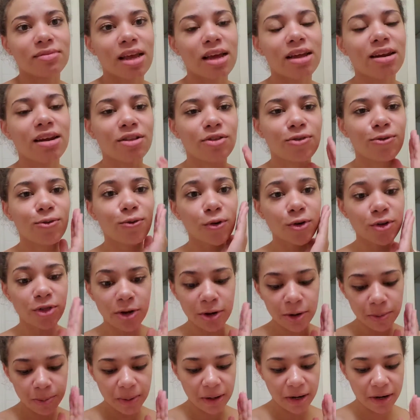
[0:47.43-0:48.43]
and it's for
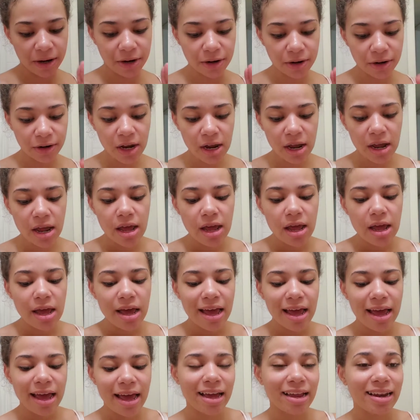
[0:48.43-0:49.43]
their beard,
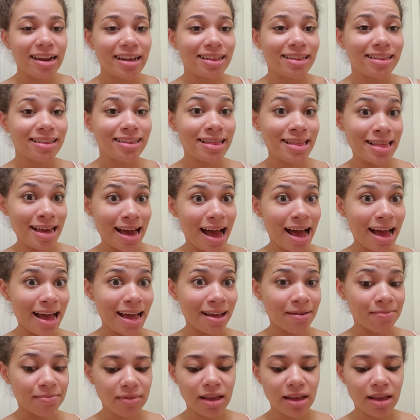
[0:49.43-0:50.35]
and it's dye.